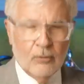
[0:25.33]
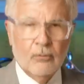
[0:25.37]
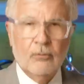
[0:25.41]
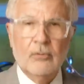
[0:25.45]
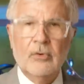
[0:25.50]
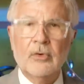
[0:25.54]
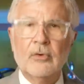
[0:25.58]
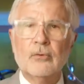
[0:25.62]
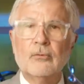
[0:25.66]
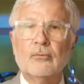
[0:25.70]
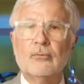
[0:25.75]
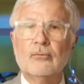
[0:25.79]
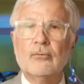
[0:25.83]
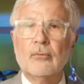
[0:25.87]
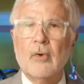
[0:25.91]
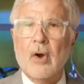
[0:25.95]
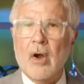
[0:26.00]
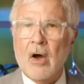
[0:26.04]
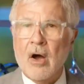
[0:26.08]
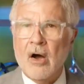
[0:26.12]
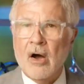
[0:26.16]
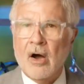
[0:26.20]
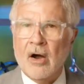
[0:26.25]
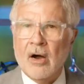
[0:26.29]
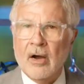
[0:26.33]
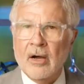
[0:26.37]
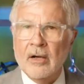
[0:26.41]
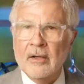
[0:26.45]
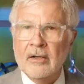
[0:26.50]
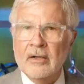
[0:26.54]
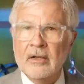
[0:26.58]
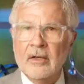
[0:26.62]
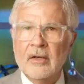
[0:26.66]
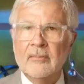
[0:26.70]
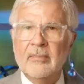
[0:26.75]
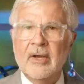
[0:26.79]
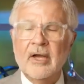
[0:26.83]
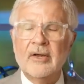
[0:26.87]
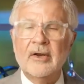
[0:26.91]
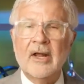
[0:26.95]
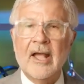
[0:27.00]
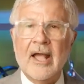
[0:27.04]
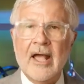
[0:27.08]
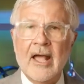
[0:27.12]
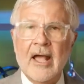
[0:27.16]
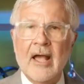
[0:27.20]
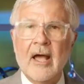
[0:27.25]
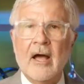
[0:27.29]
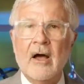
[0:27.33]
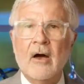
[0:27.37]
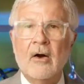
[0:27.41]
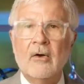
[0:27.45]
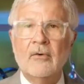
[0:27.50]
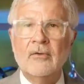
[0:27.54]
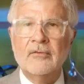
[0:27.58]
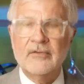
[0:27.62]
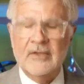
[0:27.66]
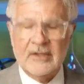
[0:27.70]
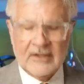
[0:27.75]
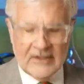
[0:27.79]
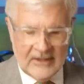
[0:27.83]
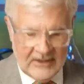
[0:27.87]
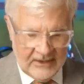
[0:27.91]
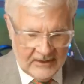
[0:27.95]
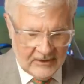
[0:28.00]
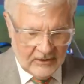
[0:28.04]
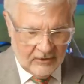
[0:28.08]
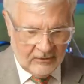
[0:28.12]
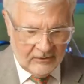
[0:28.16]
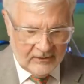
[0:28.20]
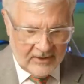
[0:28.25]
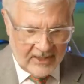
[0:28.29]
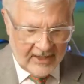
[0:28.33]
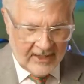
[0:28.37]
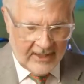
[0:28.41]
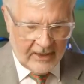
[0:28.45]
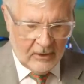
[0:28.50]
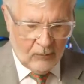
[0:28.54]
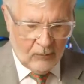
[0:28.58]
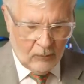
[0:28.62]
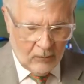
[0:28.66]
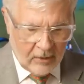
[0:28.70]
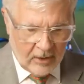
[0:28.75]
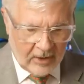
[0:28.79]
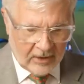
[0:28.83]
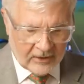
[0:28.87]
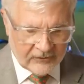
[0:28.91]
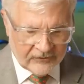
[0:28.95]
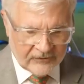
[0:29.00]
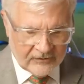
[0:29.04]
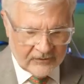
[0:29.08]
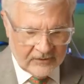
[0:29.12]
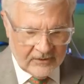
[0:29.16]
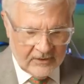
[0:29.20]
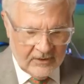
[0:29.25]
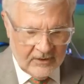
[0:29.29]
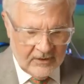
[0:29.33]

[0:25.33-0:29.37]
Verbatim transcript: were wrong about how the keto diet works.